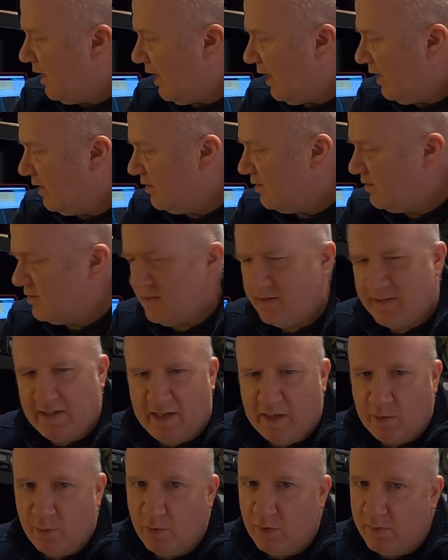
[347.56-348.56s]
and
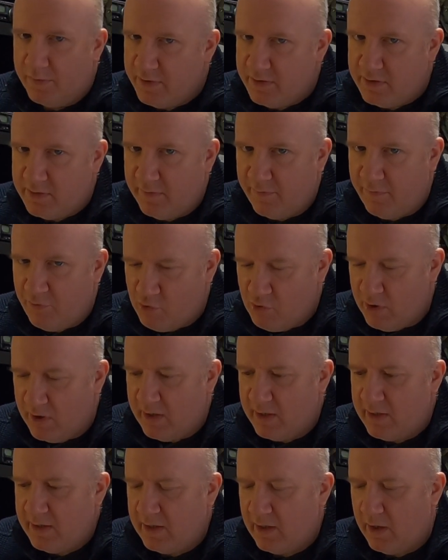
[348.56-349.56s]
Direwolf is
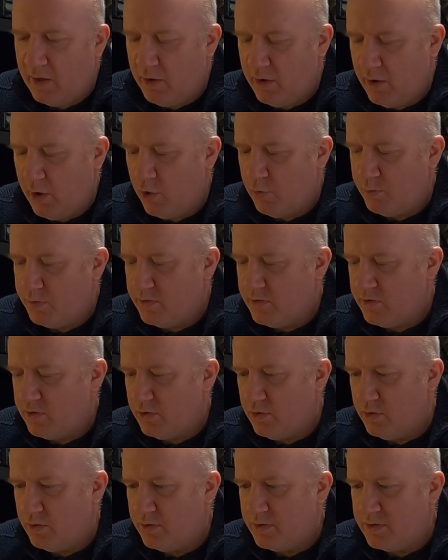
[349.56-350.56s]
free, open
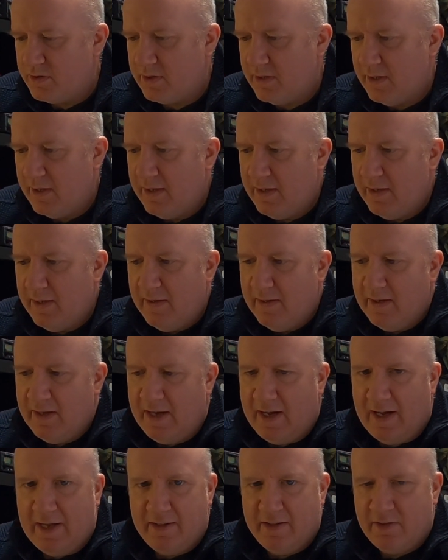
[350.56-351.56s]
source,
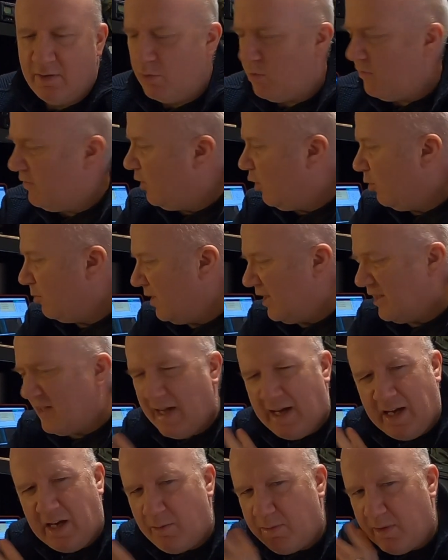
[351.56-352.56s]
and with a little bit of
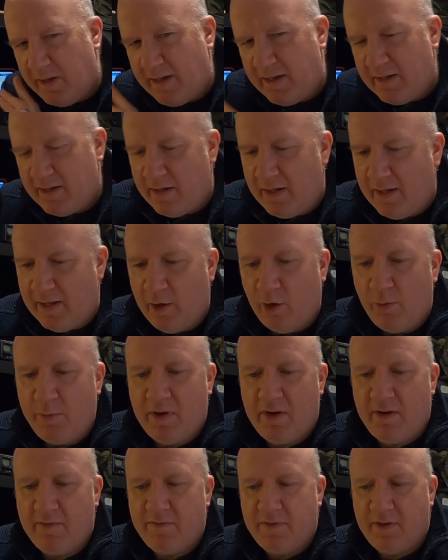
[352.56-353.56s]
cabling and a little
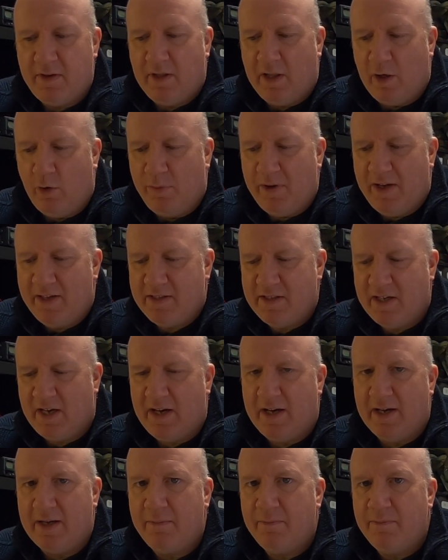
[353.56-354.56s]
bit of
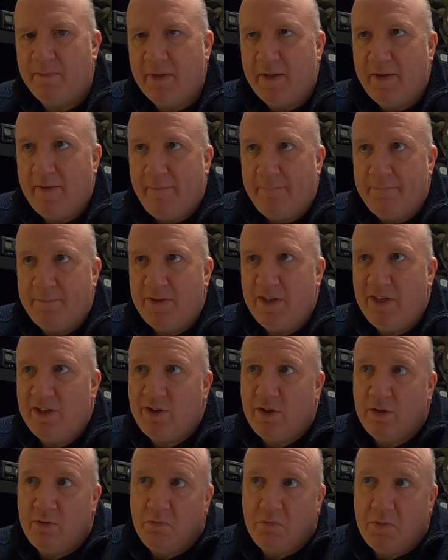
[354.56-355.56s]
time, you
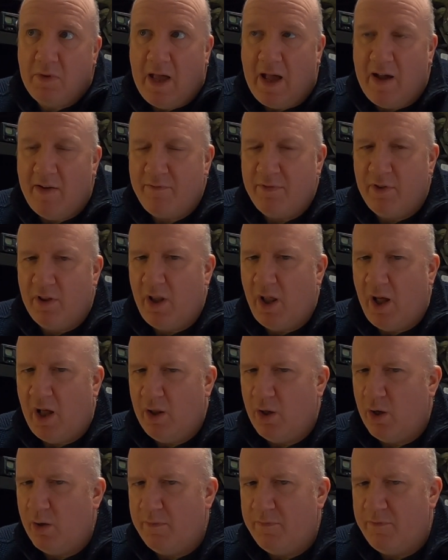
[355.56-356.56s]
can have a
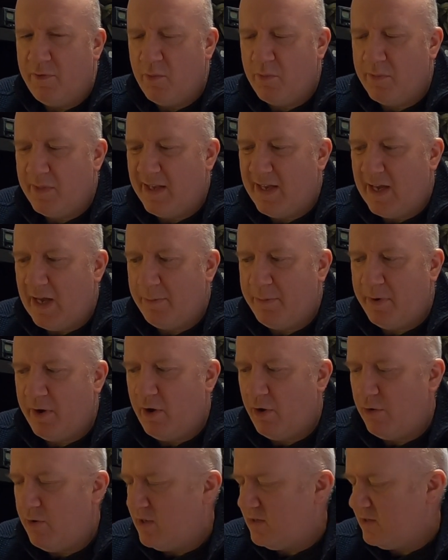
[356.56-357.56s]
lot of fun with the
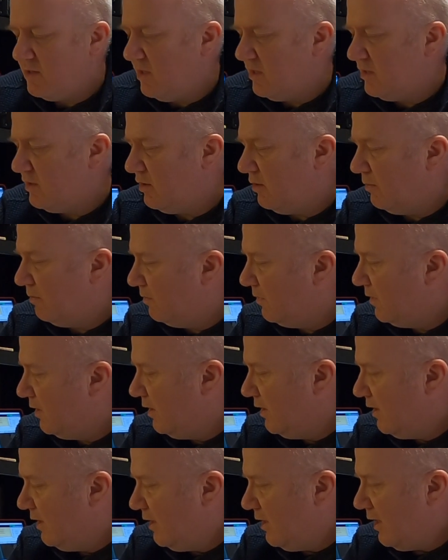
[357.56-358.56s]
APRS system.
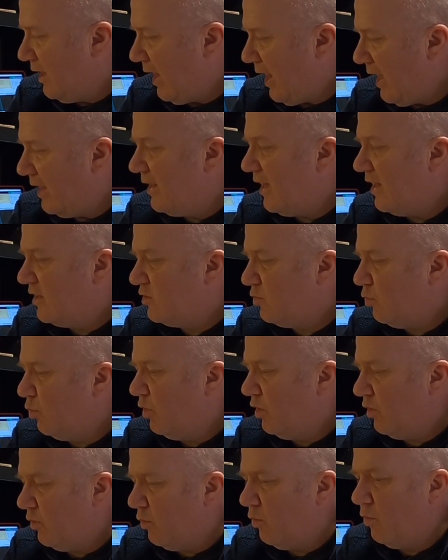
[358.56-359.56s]
And that's
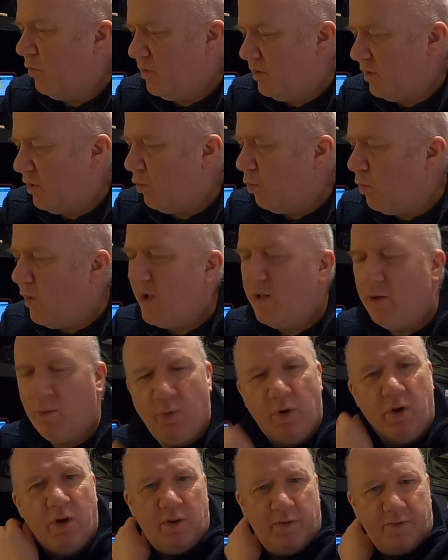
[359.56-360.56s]
well
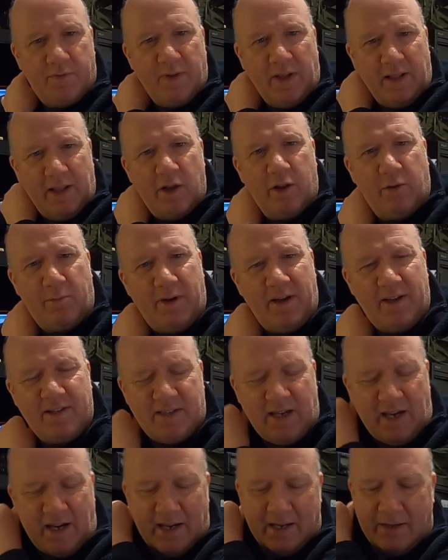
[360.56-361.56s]
worth a little bit of
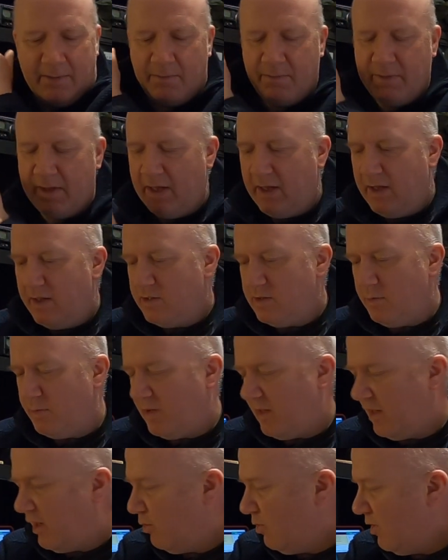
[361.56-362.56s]
time to play